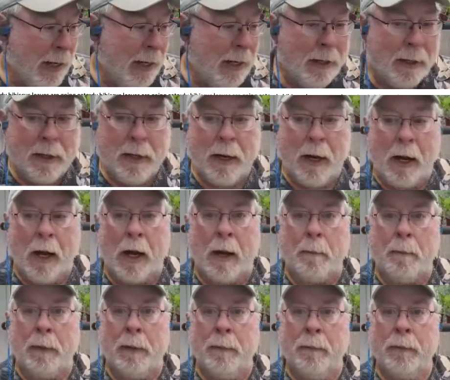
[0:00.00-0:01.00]
eaten
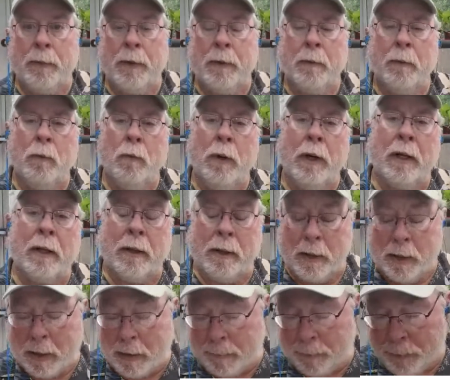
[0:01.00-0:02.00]
up with
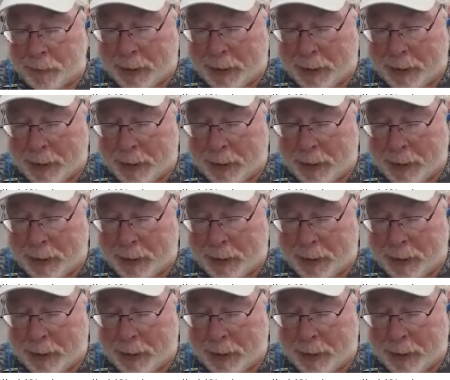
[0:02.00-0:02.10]
um,